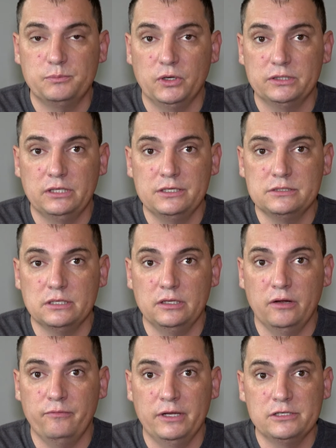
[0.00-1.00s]
but they said
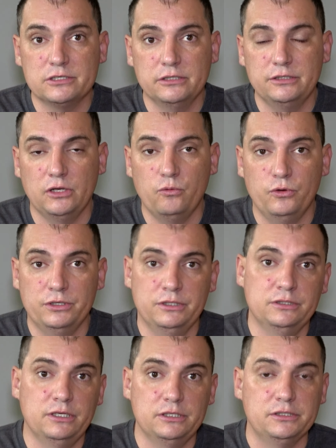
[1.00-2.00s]
eventually they went
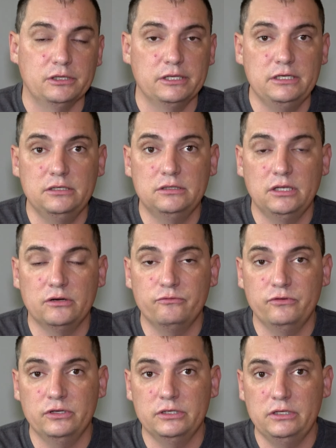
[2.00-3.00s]
in there, deleted their
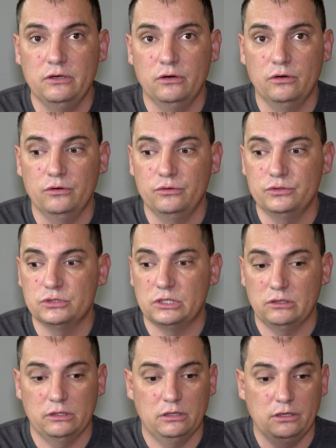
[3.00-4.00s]
videos,
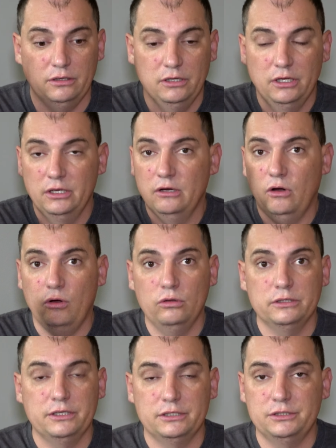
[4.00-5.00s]

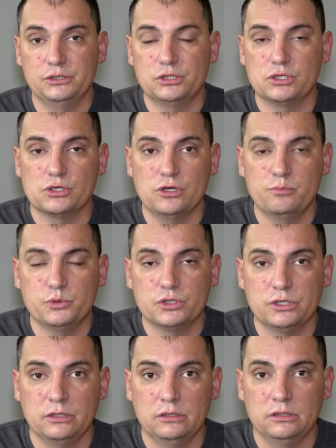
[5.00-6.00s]
all their
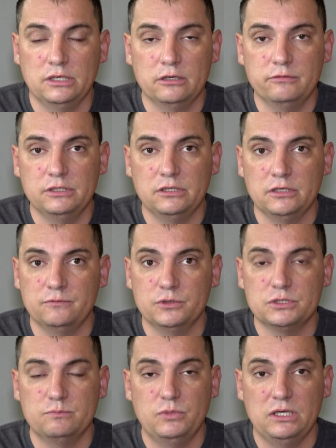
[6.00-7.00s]
description and everything
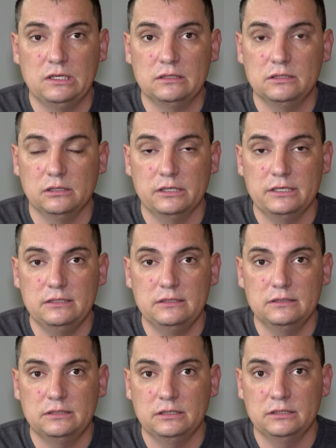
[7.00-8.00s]
was being
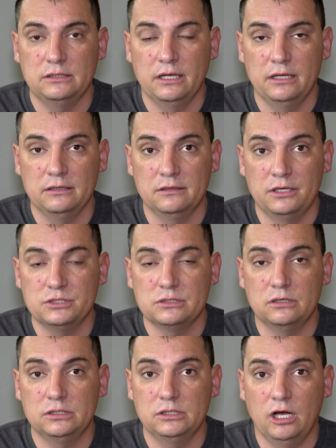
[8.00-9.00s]
deleted, and then they
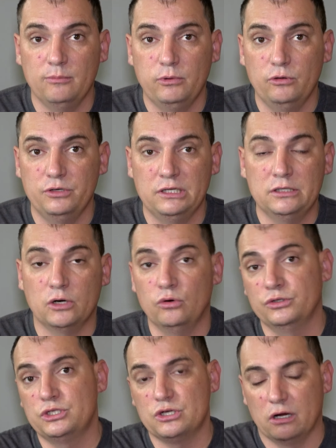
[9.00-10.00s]
started uploading their
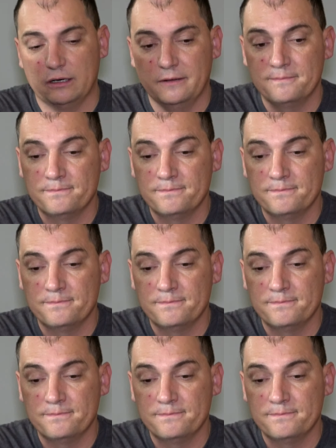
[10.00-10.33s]
own junk.